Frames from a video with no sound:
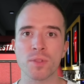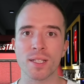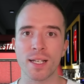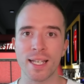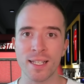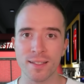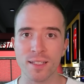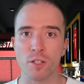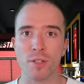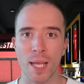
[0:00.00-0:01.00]
to into
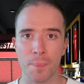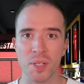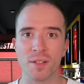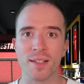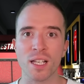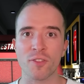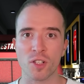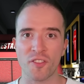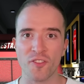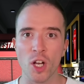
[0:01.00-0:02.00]
the Champions League for the
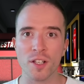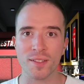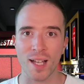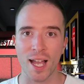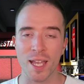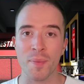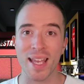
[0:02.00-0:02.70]
first time